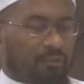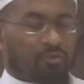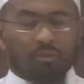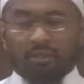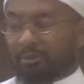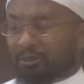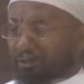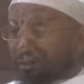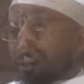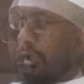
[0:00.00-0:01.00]
So Nabi
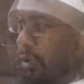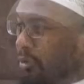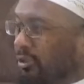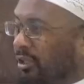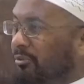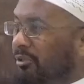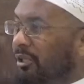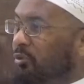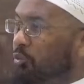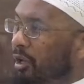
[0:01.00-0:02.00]
sallallahu alayhi wa sallam
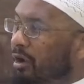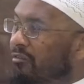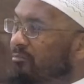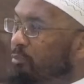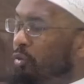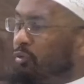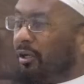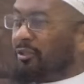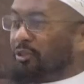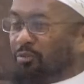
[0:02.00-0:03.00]
said, we have more
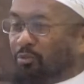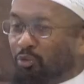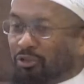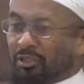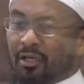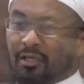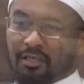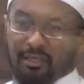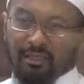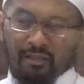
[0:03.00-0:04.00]
rights to
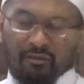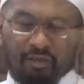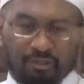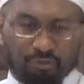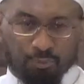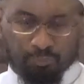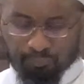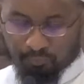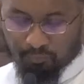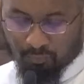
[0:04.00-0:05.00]
Musa than they
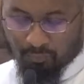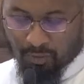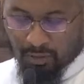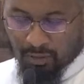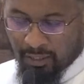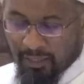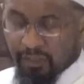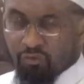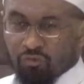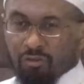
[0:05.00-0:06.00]
do.
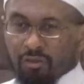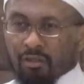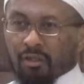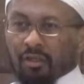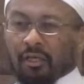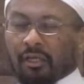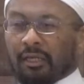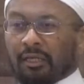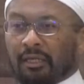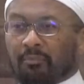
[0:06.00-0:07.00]
And
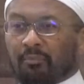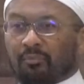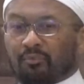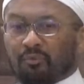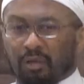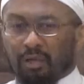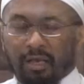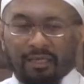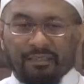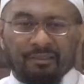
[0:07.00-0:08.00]
he
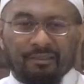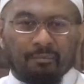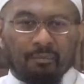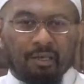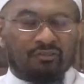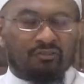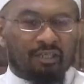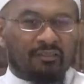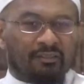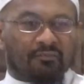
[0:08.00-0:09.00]
had
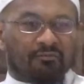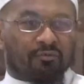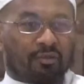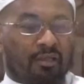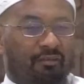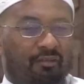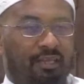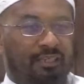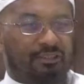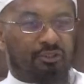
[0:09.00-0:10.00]
intended for the
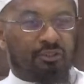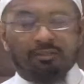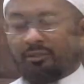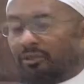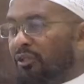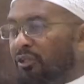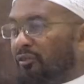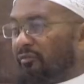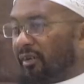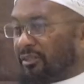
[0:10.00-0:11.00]
next year
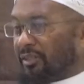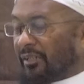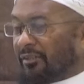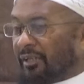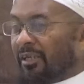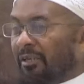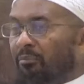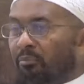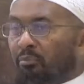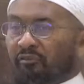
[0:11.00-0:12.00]
to fast a day
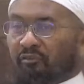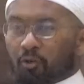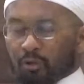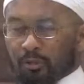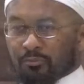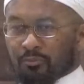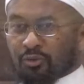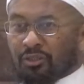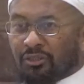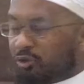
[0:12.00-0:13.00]
before,
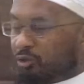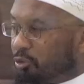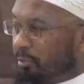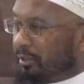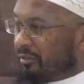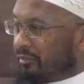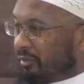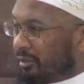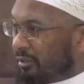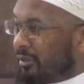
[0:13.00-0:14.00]
just to be
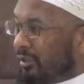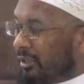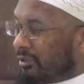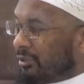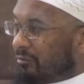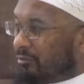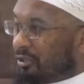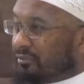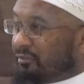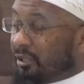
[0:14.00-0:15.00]
different, instead of
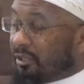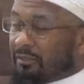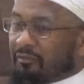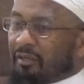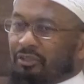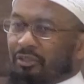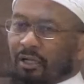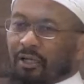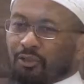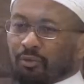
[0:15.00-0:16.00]
just fasting
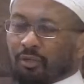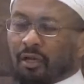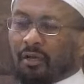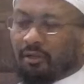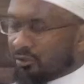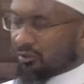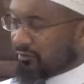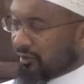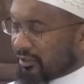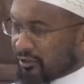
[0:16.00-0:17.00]
Ashura, to
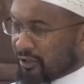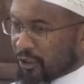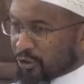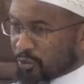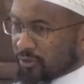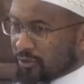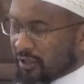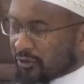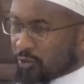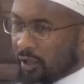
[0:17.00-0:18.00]
fast
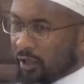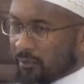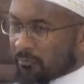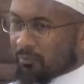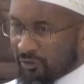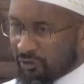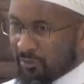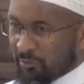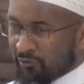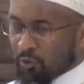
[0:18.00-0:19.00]
Tasu'a the
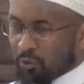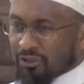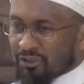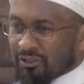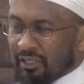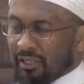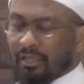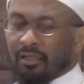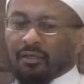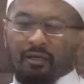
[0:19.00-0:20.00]
day before, which is
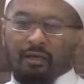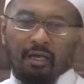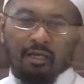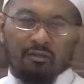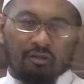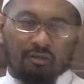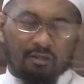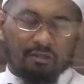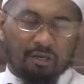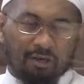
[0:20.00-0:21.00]
today, and
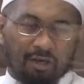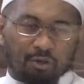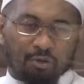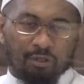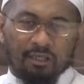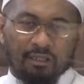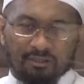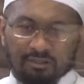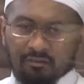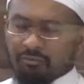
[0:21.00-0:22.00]
the day of Ashura
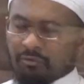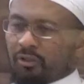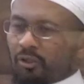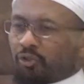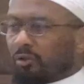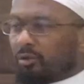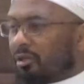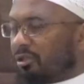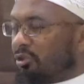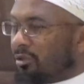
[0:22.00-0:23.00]
itself. So
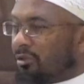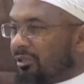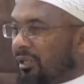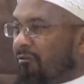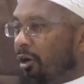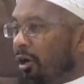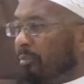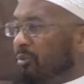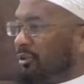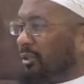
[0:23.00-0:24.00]
the scholars gave the
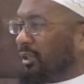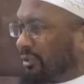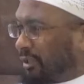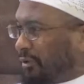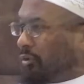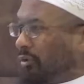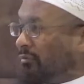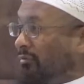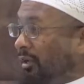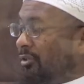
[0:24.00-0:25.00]
options. They said you
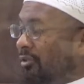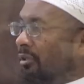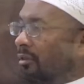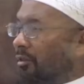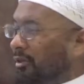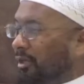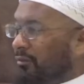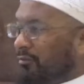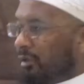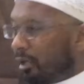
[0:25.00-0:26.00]
can fast the day
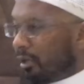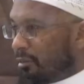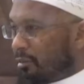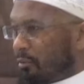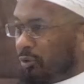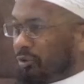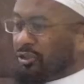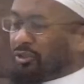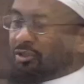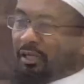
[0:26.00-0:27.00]
of the 9th, which
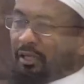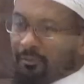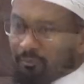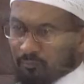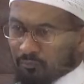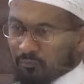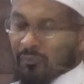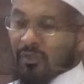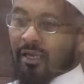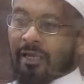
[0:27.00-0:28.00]
is today,
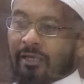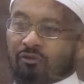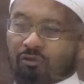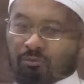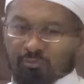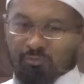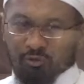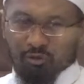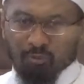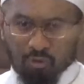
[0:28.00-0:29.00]
and
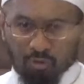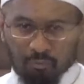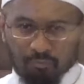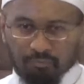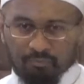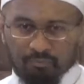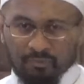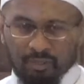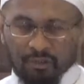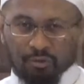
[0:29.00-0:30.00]
tomorrow,
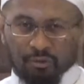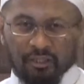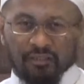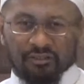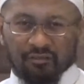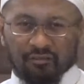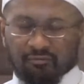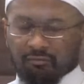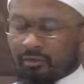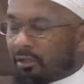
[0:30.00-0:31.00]
Ashura
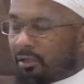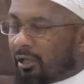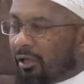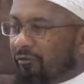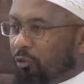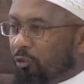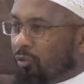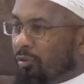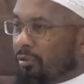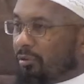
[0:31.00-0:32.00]
itself. If
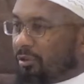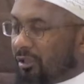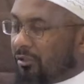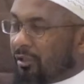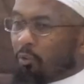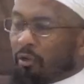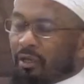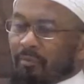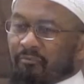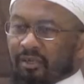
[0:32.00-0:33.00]
you did not
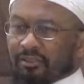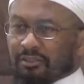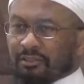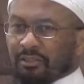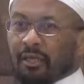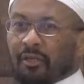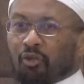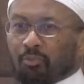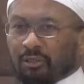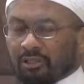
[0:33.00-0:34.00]
wake up fasting today and
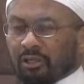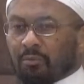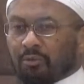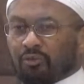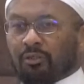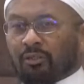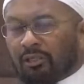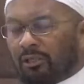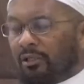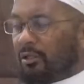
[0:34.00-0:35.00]
you missed that
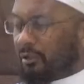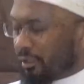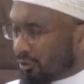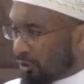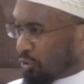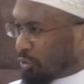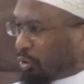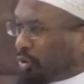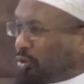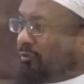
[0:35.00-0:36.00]
opportunity, they said you can
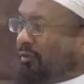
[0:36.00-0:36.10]
also